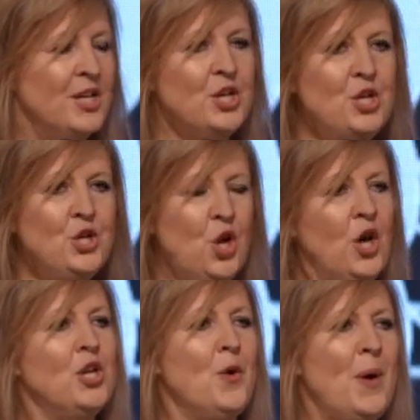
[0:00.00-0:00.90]
can you
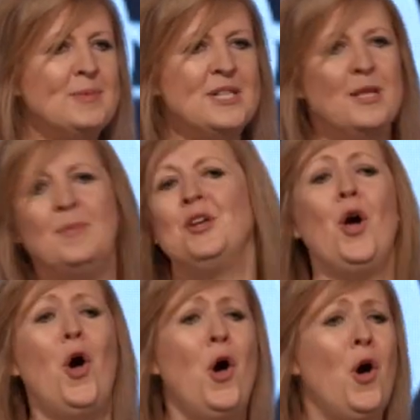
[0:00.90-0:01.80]
not go up to them and go,
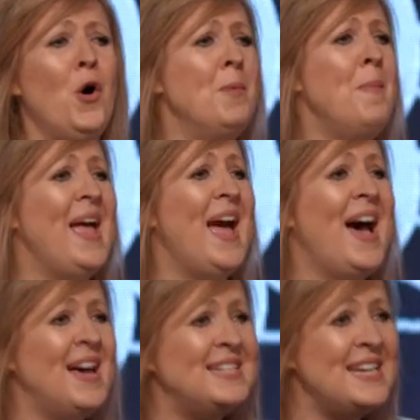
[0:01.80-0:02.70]
Oh, my
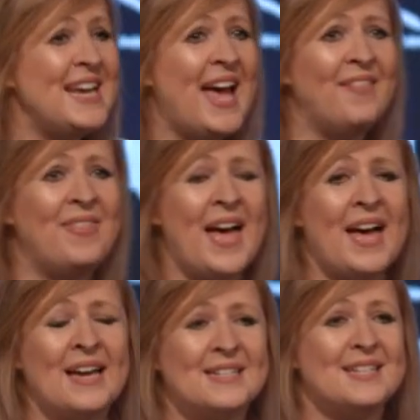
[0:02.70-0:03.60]
auntie had
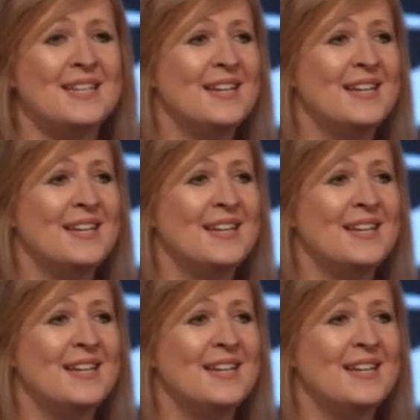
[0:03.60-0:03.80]
that?